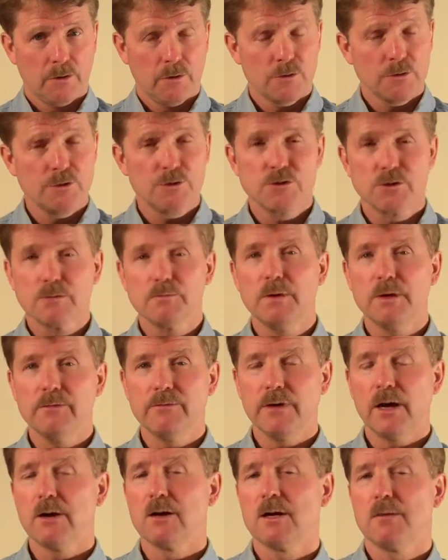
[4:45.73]
Of course, you should be
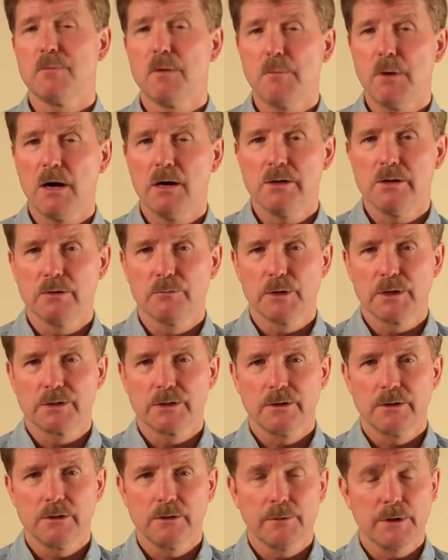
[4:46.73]
fired up about your
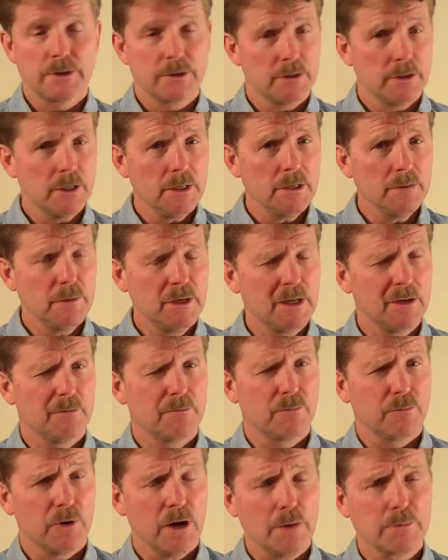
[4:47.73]
material, but you need to
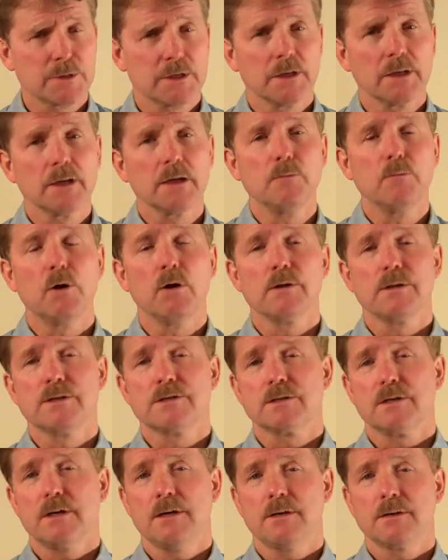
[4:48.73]
be perhaps a little more in
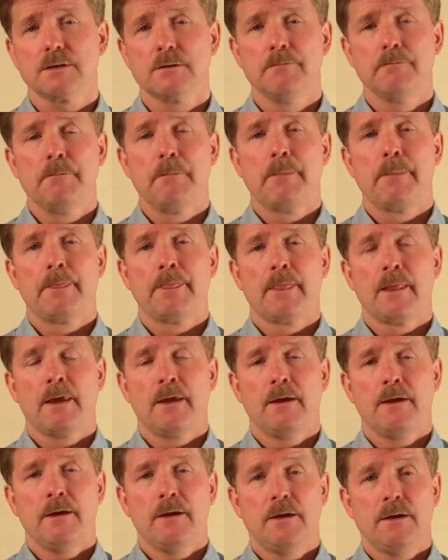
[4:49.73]
this case,
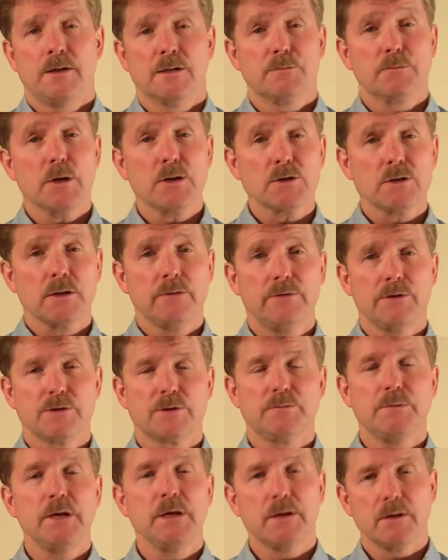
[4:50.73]
especially if you're
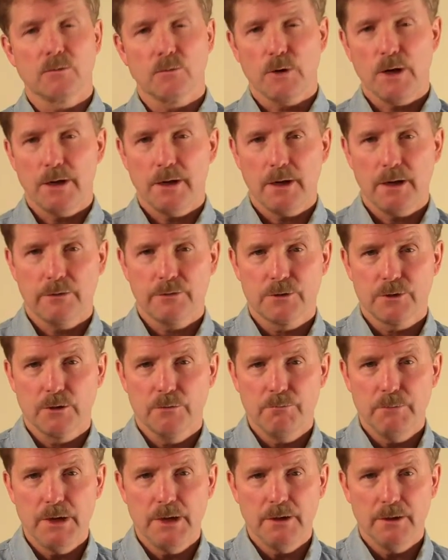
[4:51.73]
speaking right after
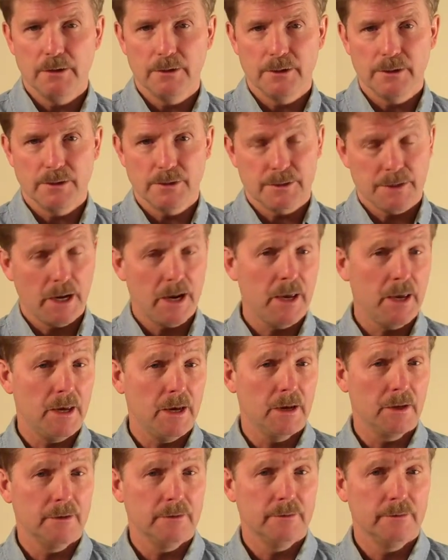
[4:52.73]
a meal, as I
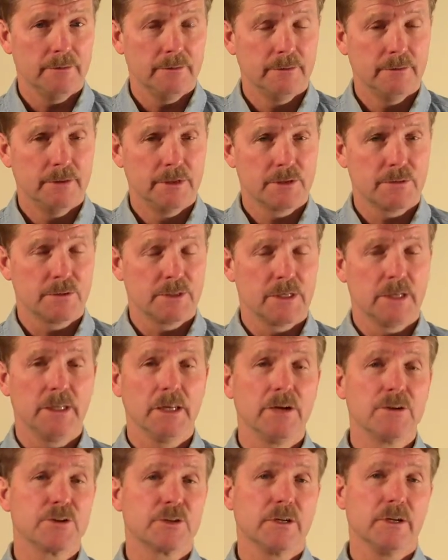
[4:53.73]
had. This was a
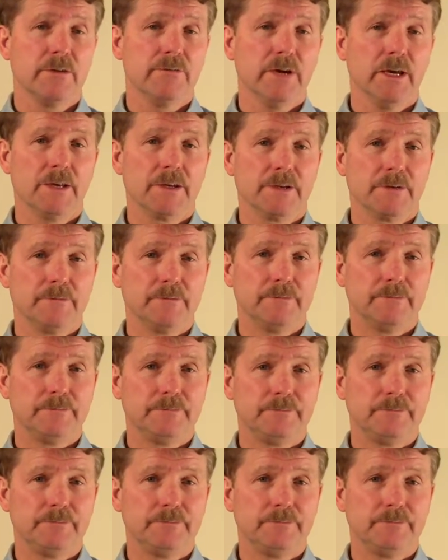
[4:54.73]
luncheon event.